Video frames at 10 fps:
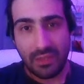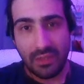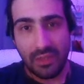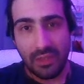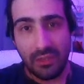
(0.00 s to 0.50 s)

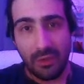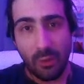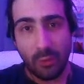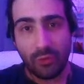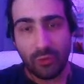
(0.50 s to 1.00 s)

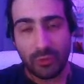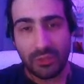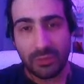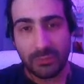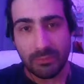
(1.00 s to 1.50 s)
low
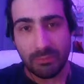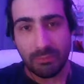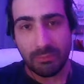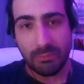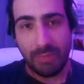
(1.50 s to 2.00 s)
sodium
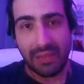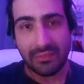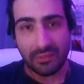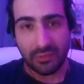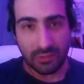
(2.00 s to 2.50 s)

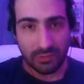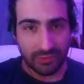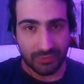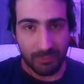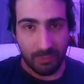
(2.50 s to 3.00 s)
pasta
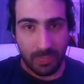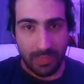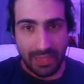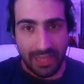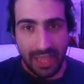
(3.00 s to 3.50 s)
sauce
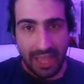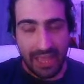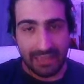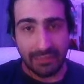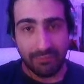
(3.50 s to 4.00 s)

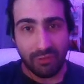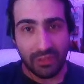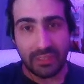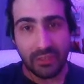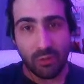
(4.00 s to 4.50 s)
and the
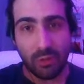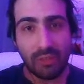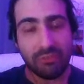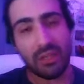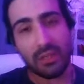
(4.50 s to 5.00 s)
fucking
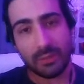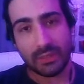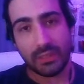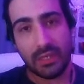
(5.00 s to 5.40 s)
cauliflower